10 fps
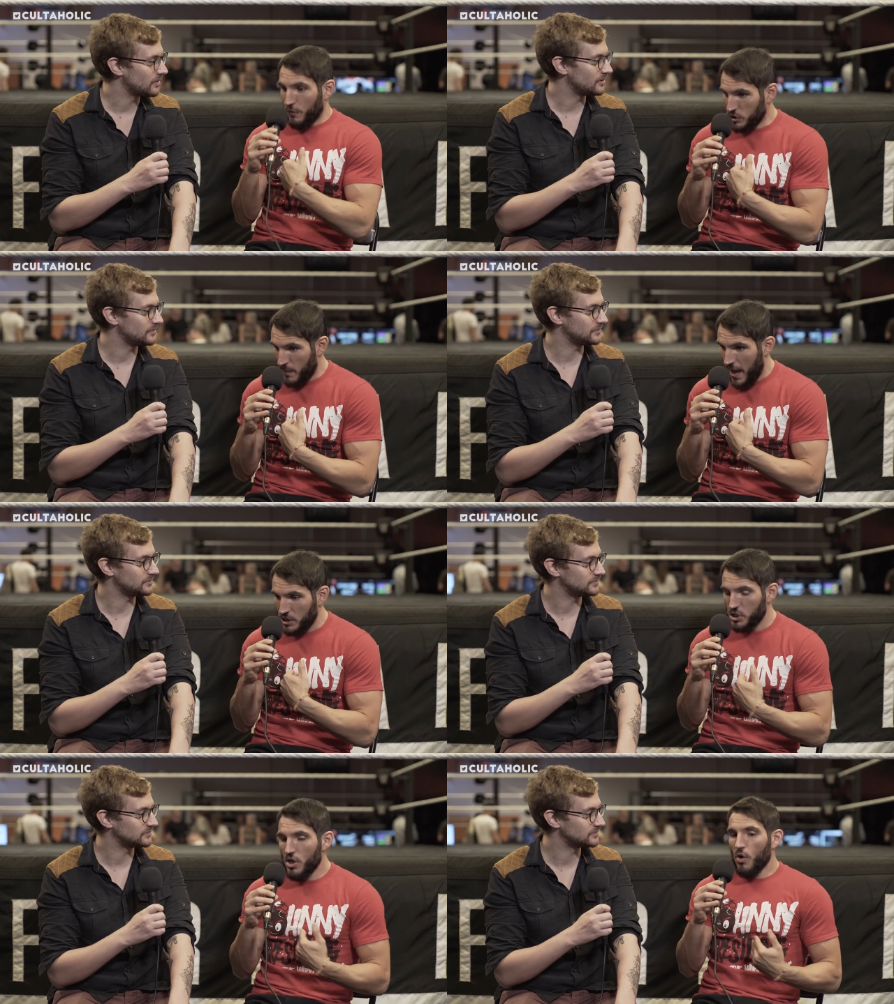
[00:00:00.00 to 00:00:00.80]
Speaker 1: first
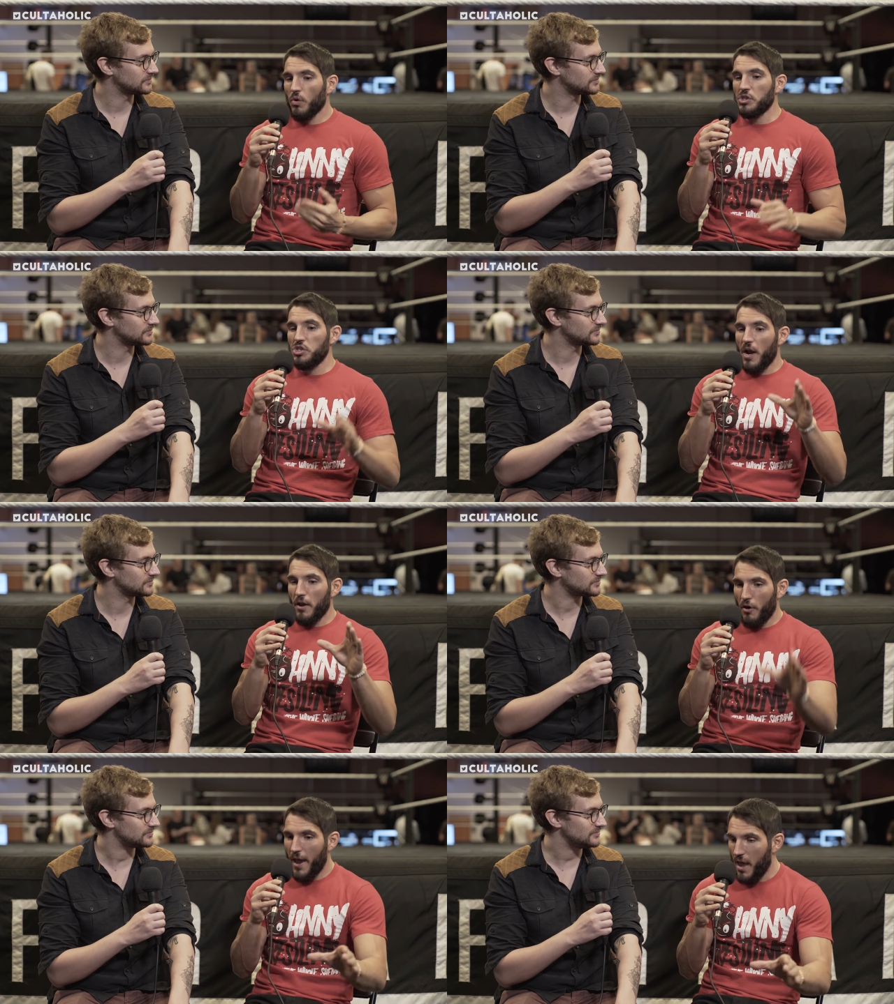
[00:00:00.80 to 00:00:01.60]
match was
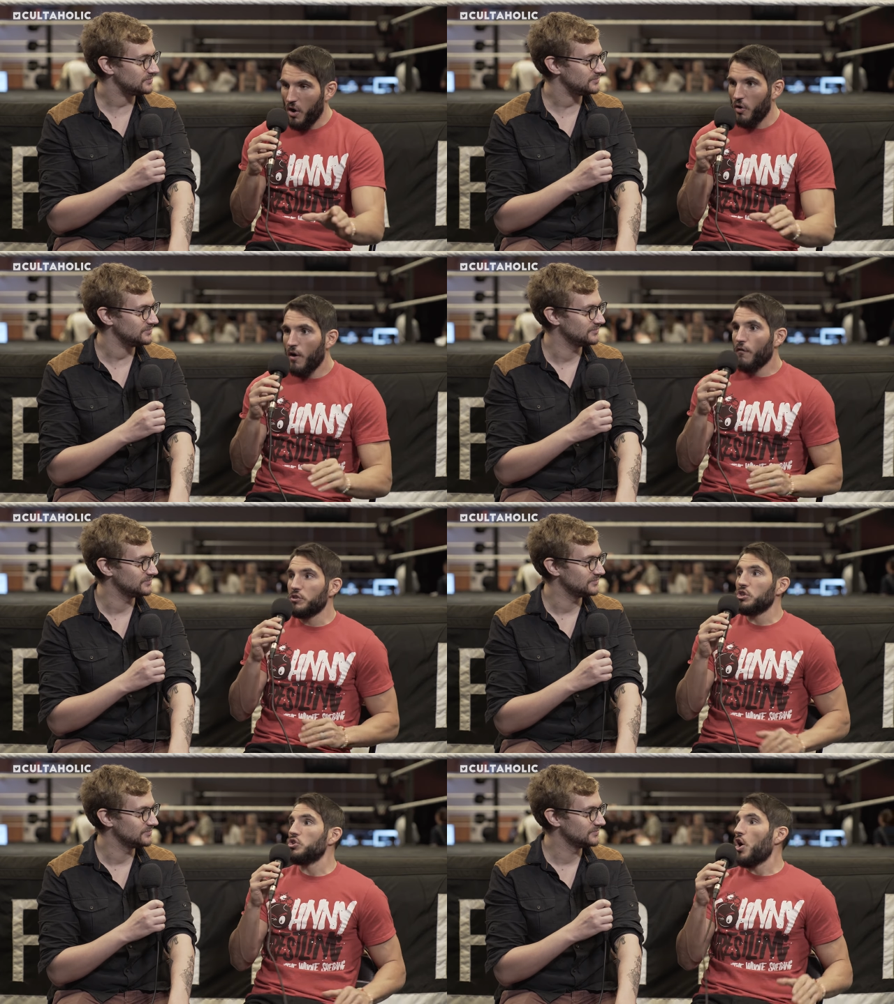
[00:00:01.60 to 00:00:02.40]
Johnny Gargano
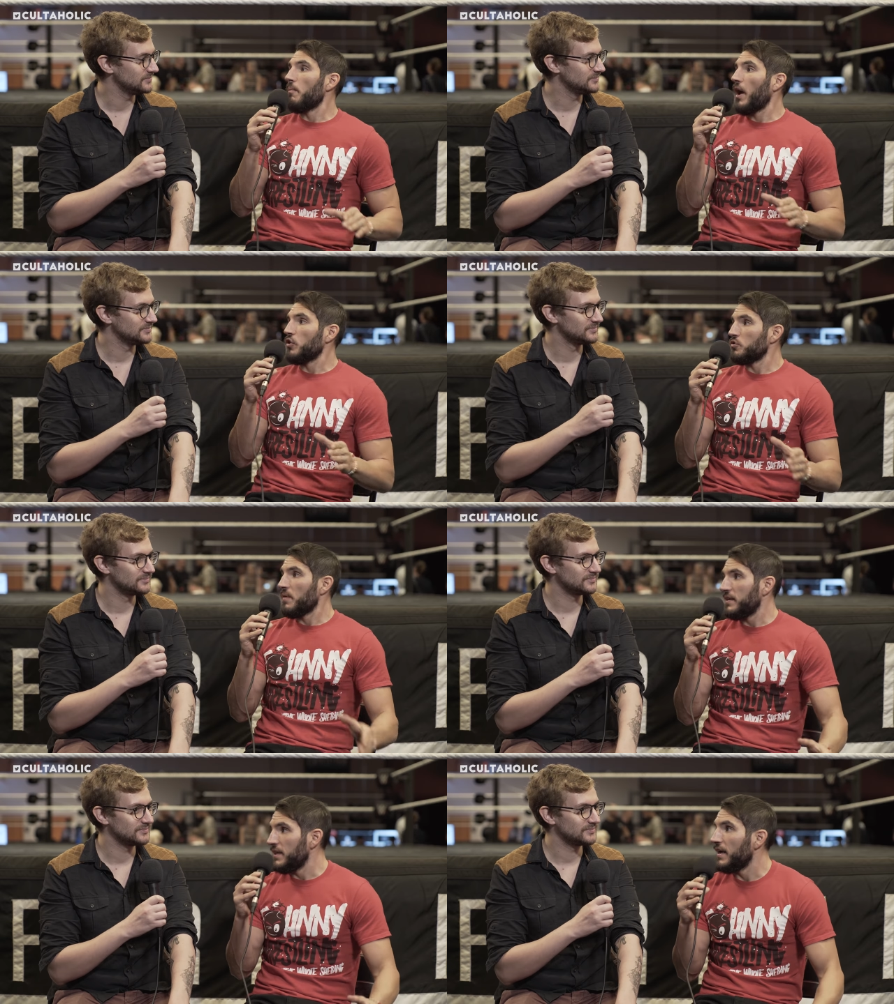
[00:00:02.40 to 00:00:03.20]
versus Shawn Michaels
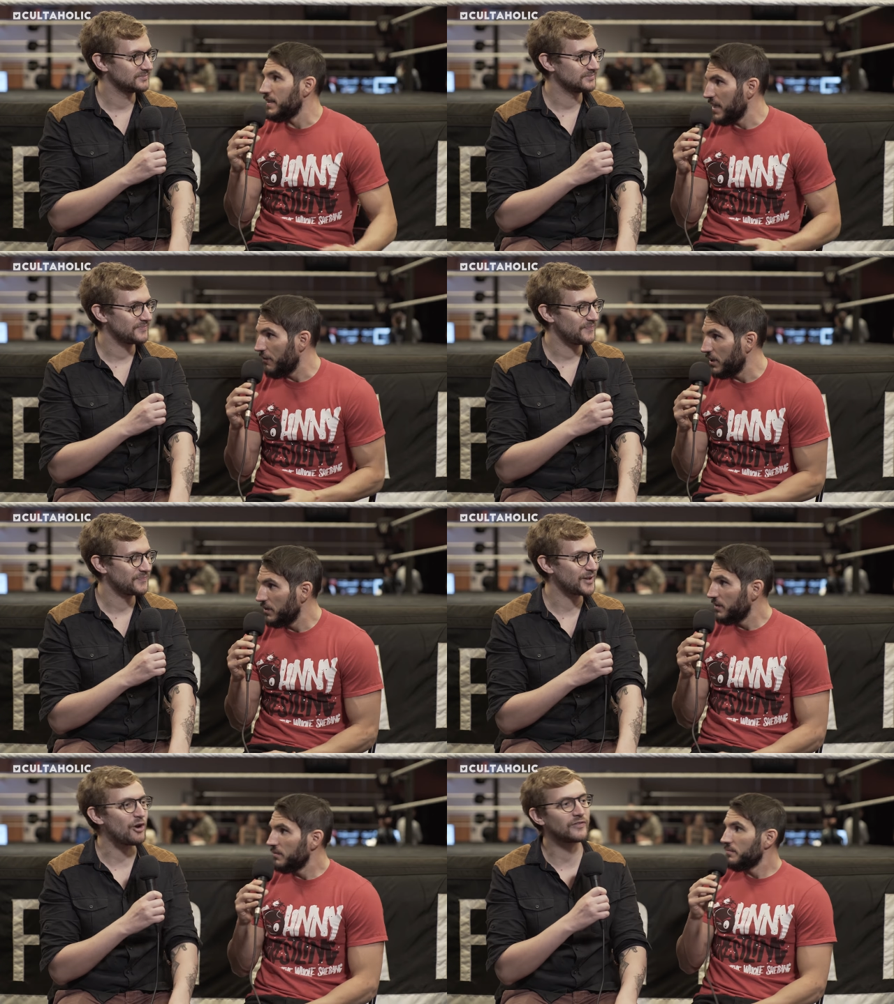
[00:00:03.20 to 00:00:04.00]
from nineteen ninety-seven.
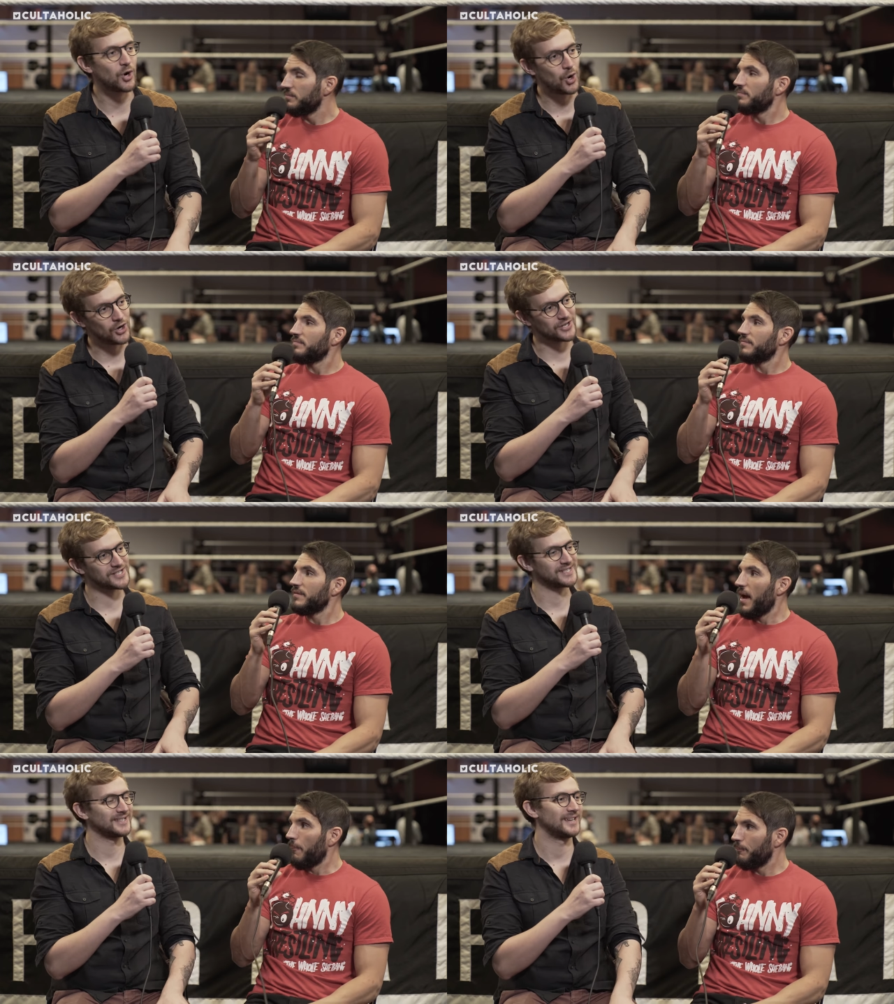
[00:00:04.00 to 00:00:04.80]
Of
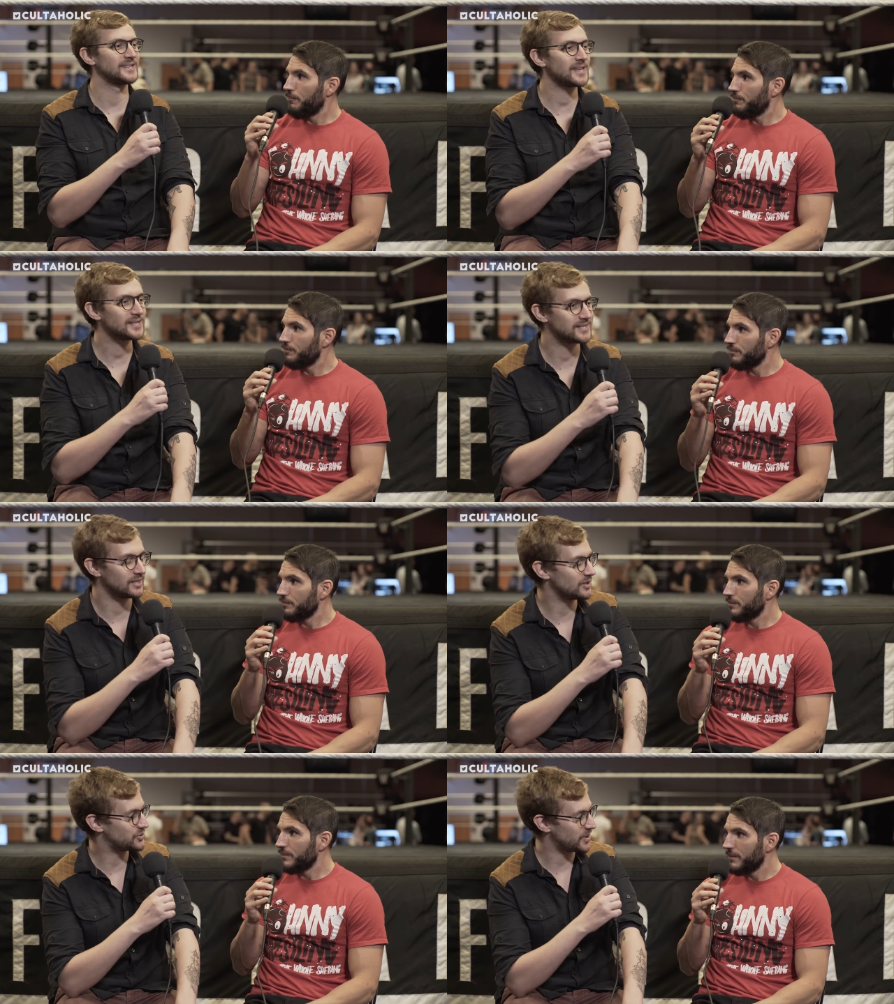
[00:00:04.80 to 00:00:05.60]
course.
Speaker 2: Yeah. Is that
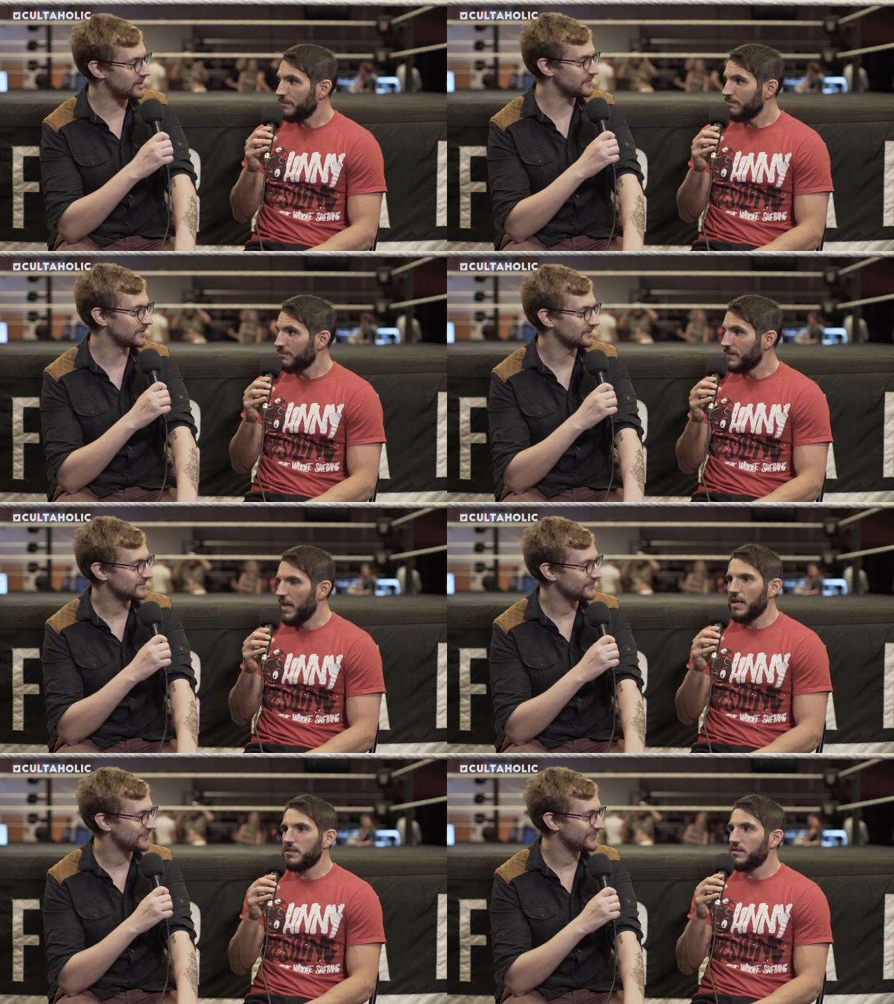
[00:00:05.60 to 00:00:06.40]
still a dream?
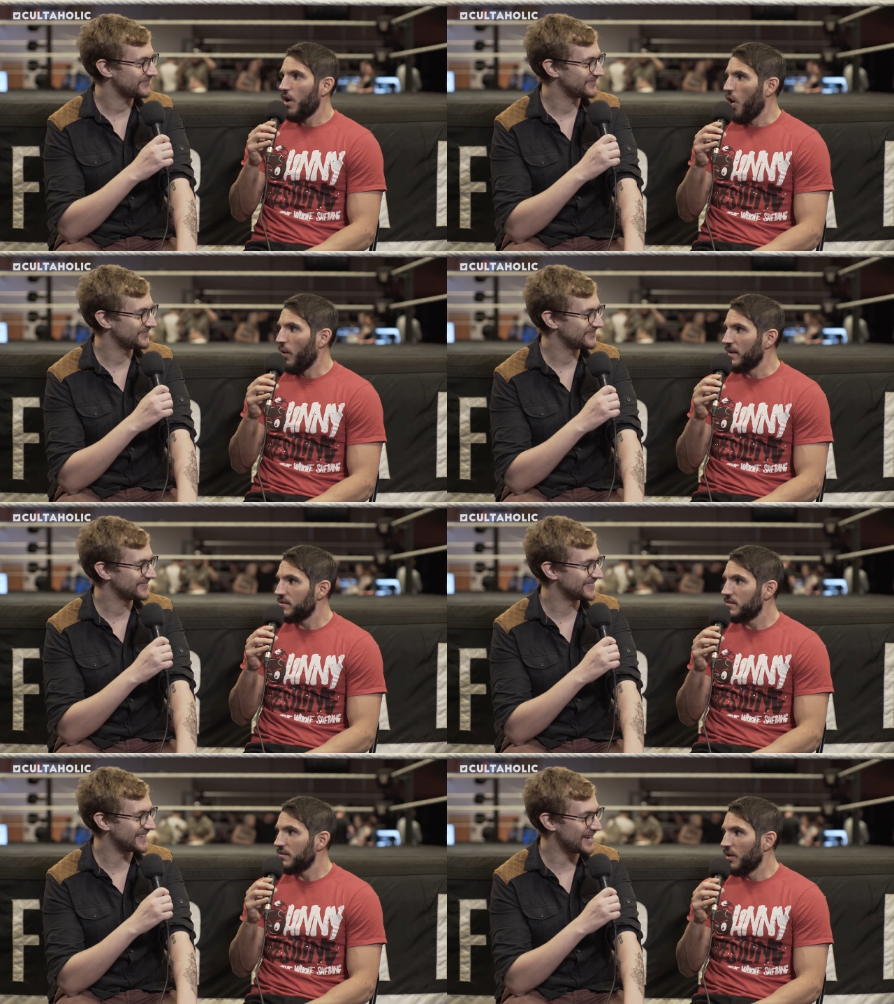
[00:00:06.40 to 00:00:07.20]
Speaker 1: Yes,
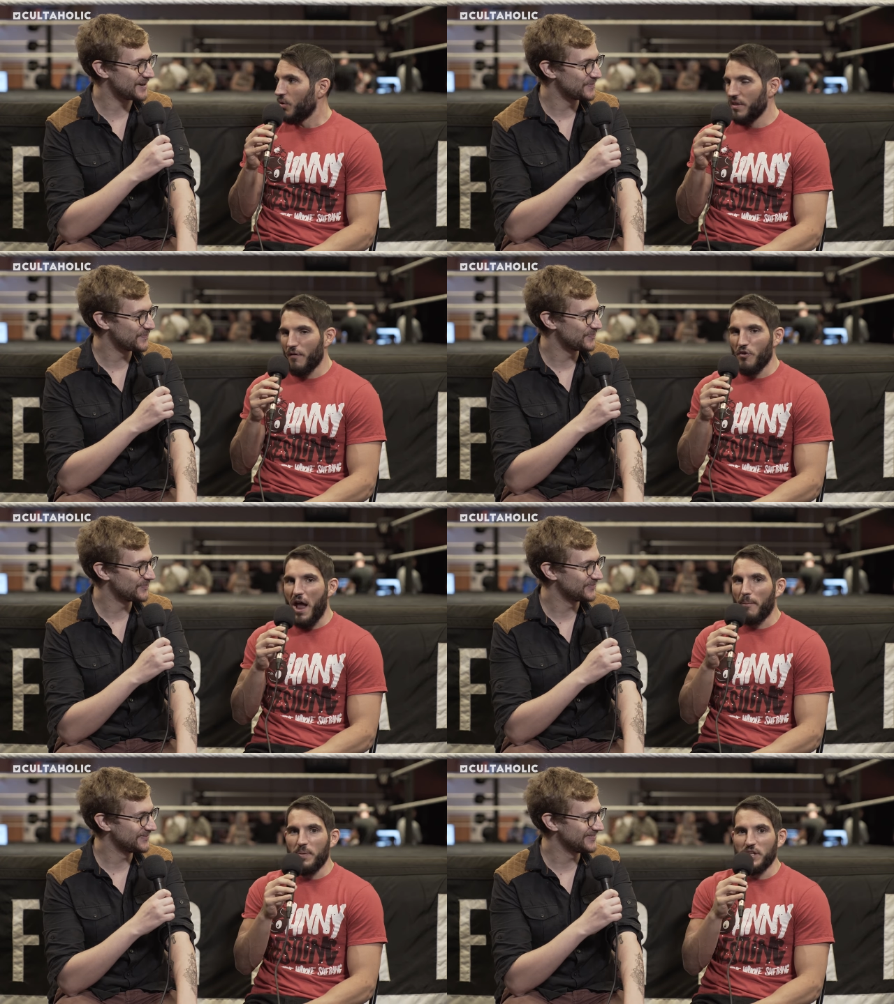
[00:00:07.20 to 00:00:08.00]
always. Yeah. It will never not